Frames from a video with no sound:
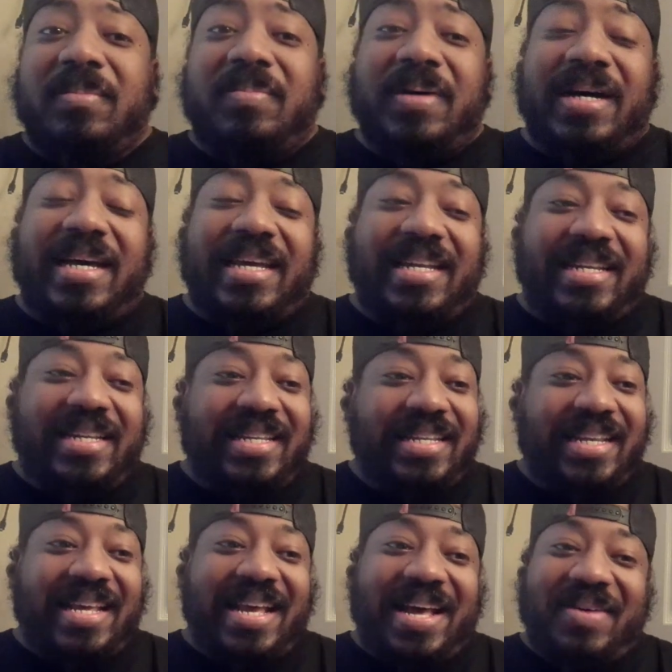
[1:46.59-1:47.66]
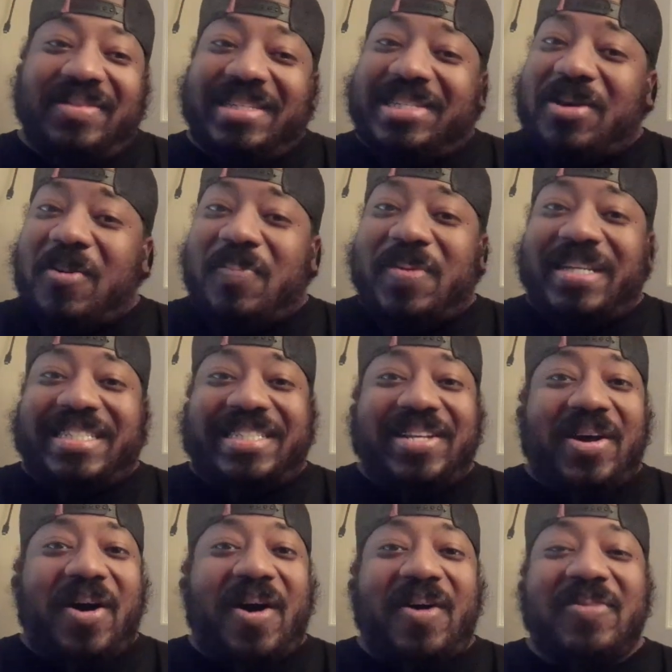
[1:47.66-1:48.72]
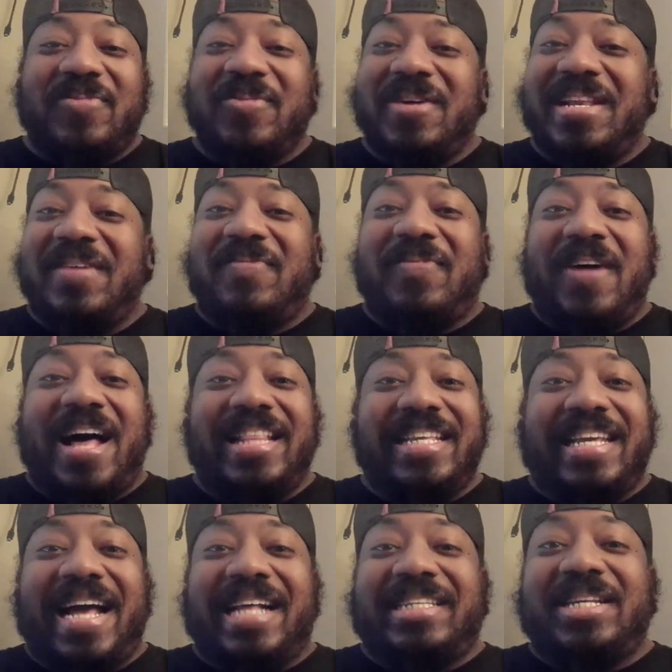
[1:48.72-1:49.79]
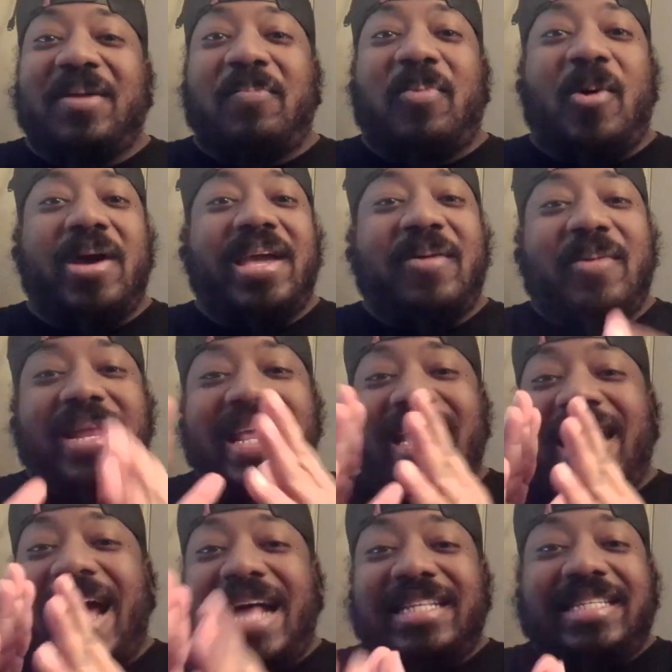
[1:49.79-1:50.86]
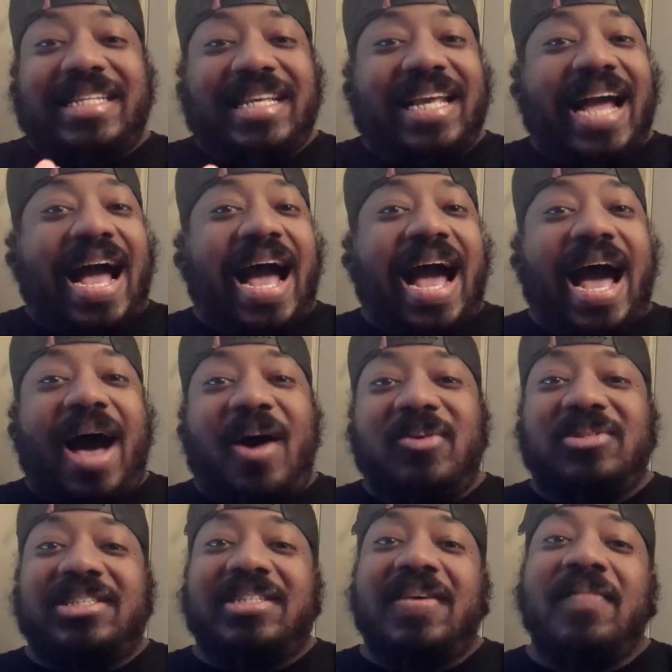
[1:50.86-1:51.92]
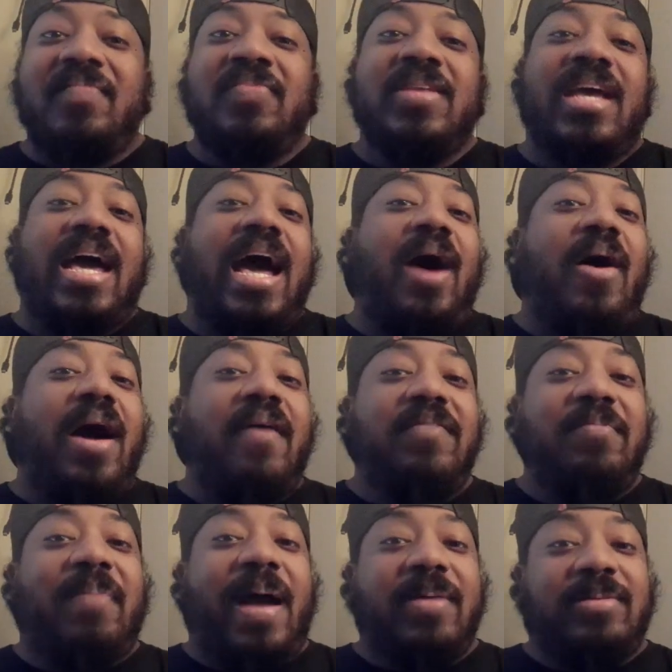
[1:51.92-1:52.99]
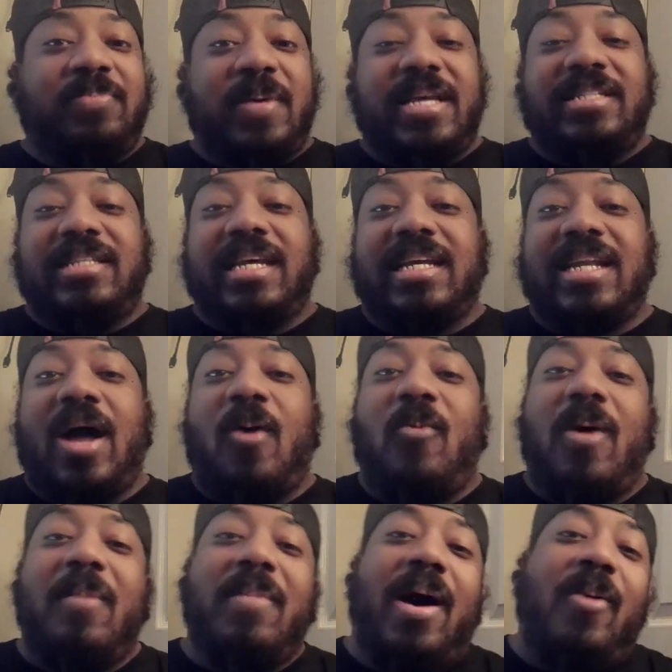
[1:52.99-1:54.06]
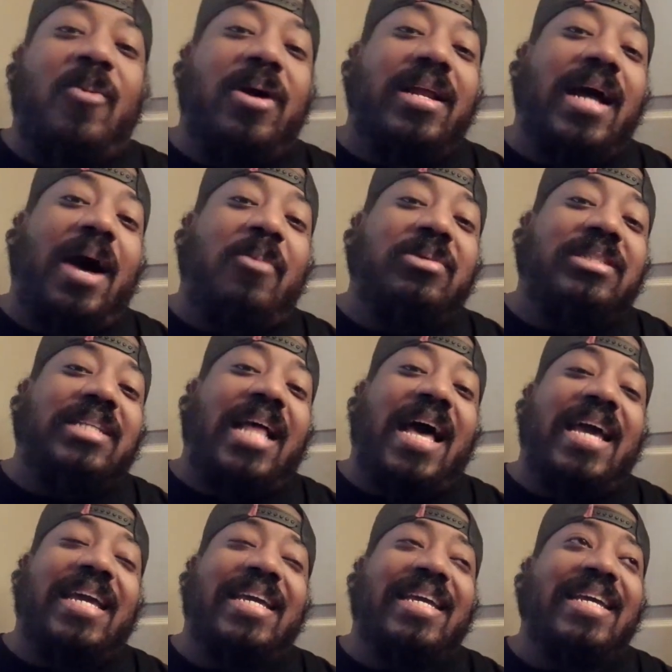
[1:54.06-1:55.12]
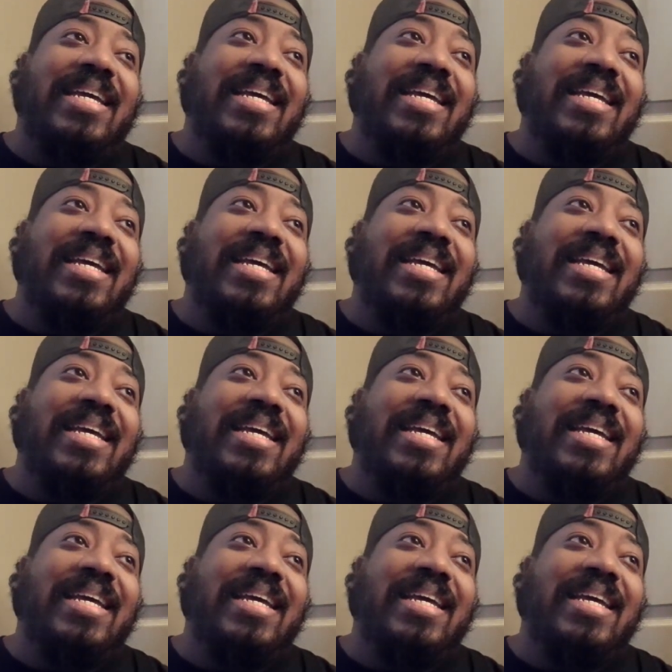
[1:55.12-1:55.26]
But I was so pissed off when they finally got to the point where they got to the guy house and how everybody was being taken out one by one. I was like,